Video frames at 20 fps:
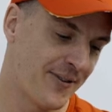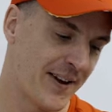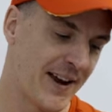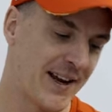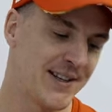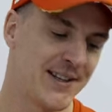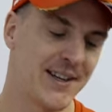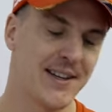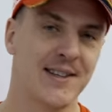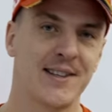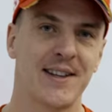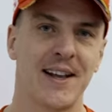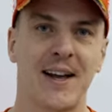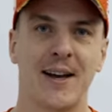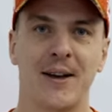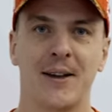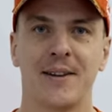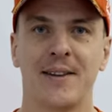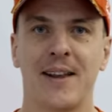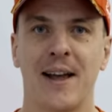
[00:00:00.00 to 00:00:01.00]
faces
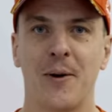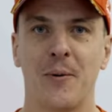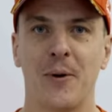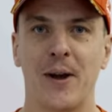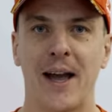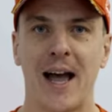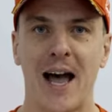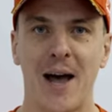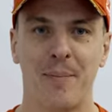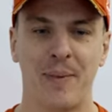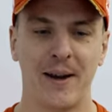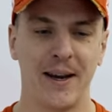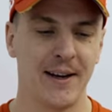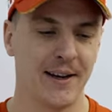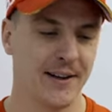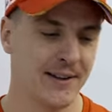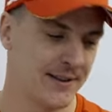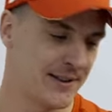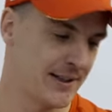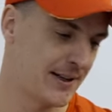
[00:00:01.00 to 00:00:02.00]
that we're happy,
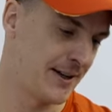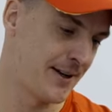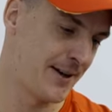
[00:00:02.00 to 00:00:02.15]
and